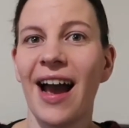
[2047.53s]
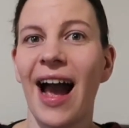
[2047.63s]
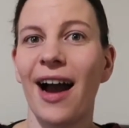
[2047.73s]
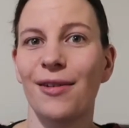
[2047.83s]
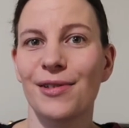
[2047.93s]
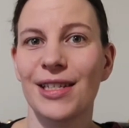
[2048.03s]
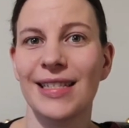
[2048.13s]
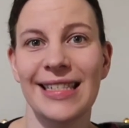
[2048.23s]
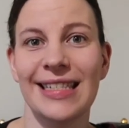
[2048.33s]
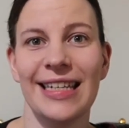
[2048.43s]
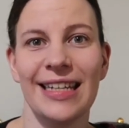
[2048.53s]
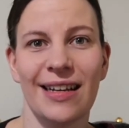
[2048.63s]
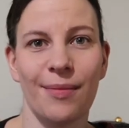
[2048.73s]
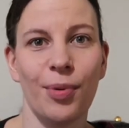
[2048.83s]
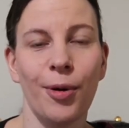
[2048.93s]
how to
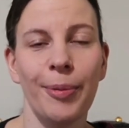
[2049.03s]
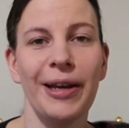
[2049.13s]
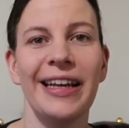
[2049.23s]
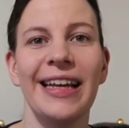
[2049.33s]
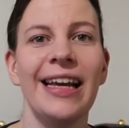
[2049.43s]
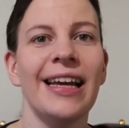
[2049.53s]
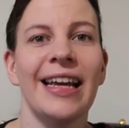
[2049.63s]
steek properly